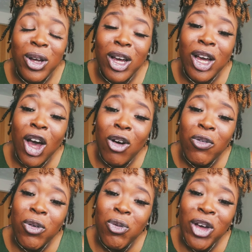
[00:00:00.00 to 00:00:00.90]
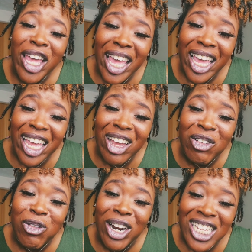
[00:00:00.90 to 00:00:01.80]
COVID what? A
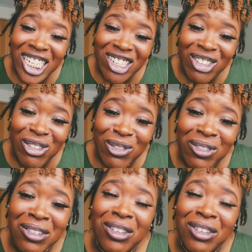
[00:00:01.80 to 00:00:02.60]
residue?